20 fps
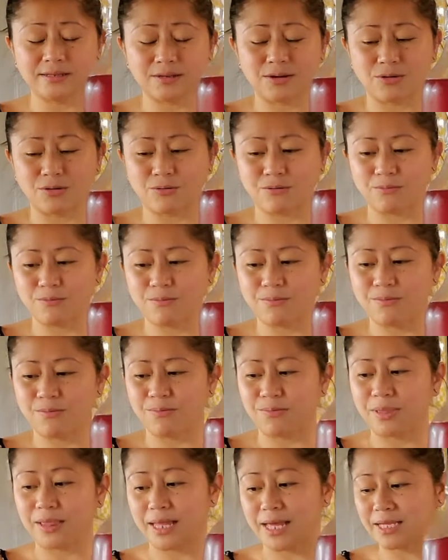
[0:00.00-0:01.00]
so
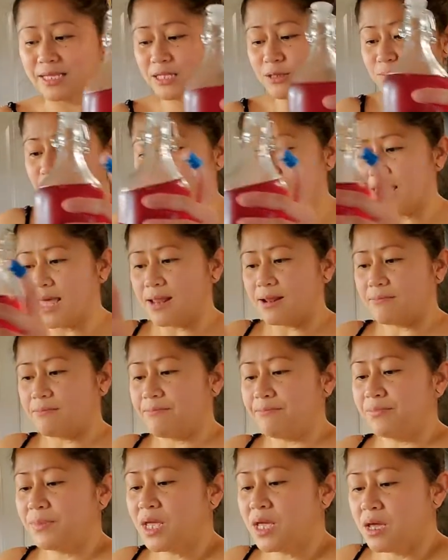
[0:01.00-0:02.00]
let's begin.
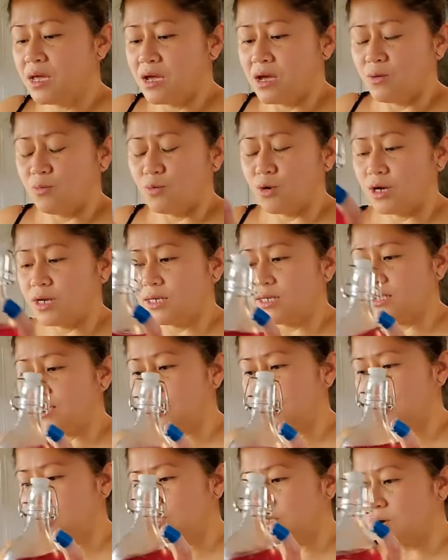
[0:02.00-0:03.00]
We're gonna
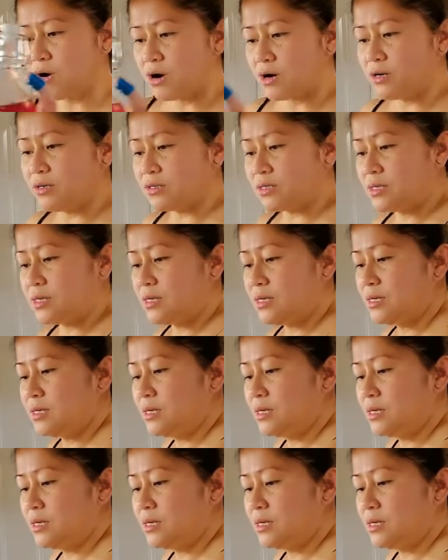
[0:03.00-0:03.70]
start